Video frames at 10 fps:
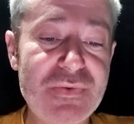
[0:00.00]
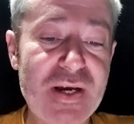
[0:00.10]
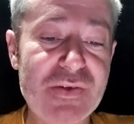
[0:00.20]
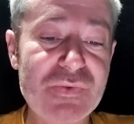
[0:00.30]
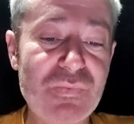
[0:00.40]

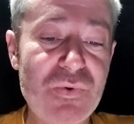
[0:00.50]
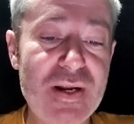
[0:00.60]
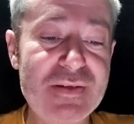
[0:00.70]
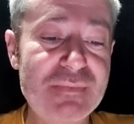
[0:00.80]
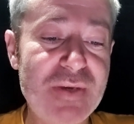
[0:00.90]

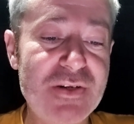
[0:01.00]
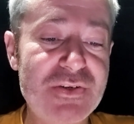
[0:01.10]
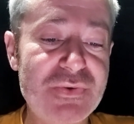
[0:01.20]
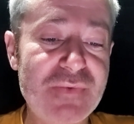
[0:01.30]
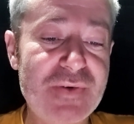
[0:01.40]
2001 as the
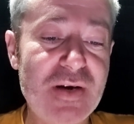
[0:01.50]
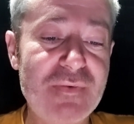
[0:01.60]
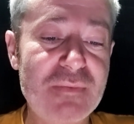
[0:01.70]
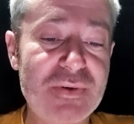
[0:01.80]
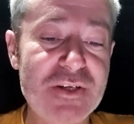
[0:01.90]
Ministry of
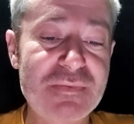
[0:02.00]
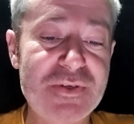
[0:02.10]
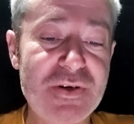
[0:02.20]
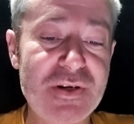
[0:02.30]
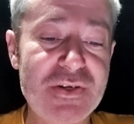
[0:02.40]
Covenant
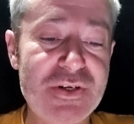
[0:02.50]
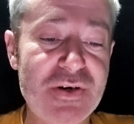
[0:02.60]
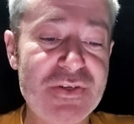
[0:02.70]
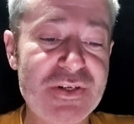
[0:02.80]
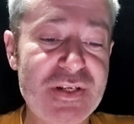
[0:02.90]
Presbyterian
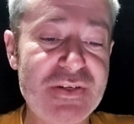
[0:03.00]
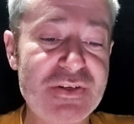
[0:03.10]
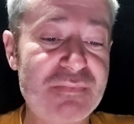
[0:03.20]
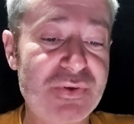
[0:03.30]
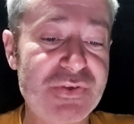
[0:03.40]
Church and
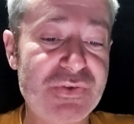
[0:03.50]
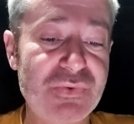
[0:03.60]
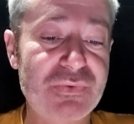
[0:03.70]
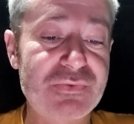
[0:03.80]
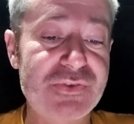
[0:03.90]
teaches
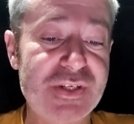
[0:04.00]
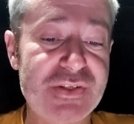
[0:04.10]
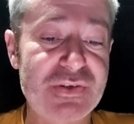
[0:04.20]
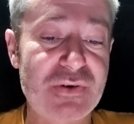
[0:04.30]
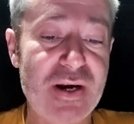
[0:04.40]
preschool through
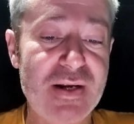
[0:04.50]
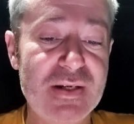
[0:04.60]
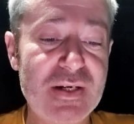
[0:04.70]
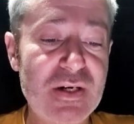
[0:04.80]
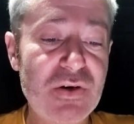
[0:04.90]
sixth grade,
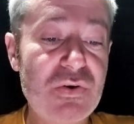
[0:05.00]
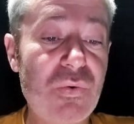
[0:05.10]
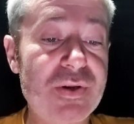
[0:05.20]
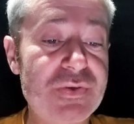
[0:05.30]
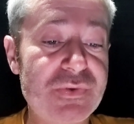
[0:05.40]

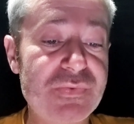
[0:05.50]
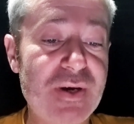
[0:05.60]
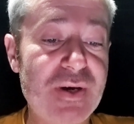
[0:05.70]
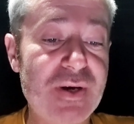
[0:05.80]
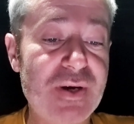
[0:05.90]
according to its
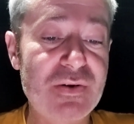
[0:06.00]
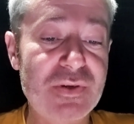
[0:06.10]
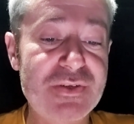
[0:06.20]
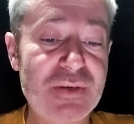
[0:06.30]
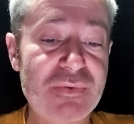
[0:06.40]
website.
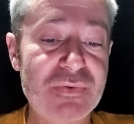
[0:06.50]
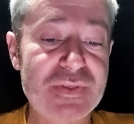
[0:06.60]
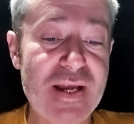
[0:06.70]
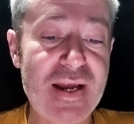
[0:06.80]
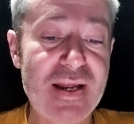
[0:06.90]
On the typical
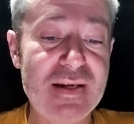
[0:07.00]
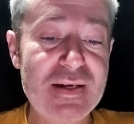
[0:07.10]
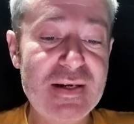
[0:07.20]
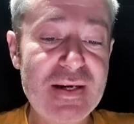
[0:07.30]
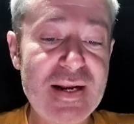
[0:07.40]
day,
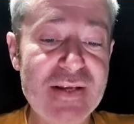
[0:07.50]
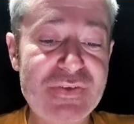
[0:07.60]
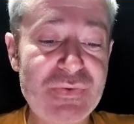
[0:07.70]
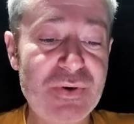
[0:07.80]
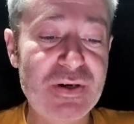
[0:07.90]
it has
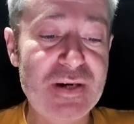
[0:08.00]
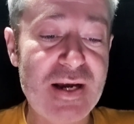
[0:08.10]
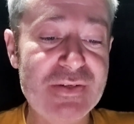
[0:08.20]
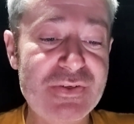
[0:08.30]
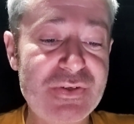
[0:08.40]

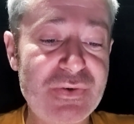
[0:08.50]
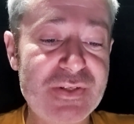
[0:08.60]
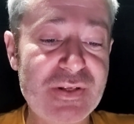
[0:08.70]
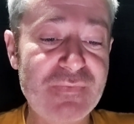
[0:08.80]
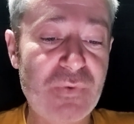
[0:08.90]
209
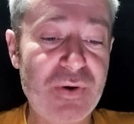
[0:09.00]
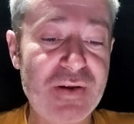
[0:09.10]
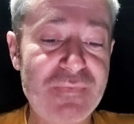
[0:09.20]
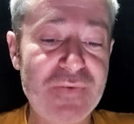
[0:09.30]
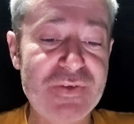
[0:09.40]
students and 40
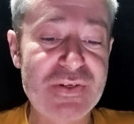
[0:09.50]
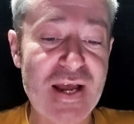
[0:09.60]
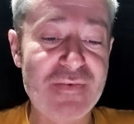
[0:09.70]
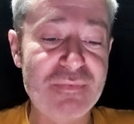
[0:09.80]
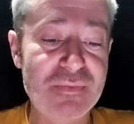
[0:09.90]
to 50
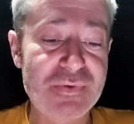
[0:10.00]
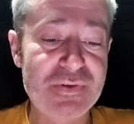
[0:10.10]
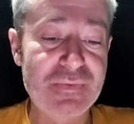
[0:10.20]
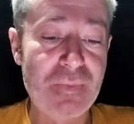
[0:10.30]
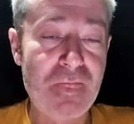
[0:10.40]
staff
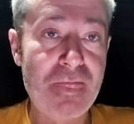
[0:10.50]
members.